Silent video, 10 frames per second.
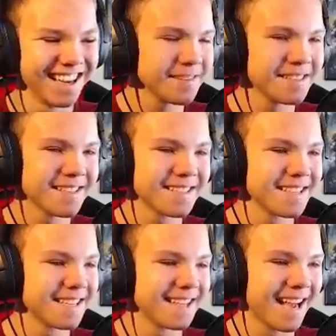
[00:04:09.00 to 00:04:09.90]
this
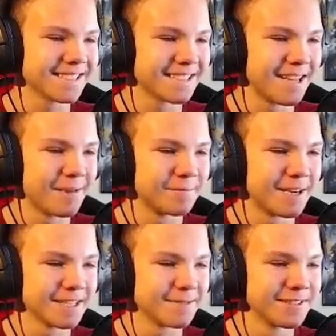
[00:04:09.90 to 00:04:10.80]
thing is actually not
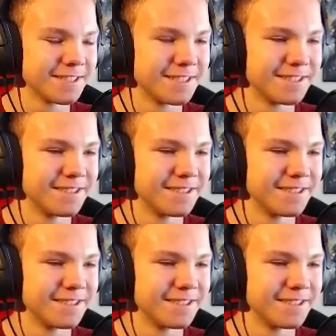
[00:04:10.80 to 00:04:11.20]
possible to do.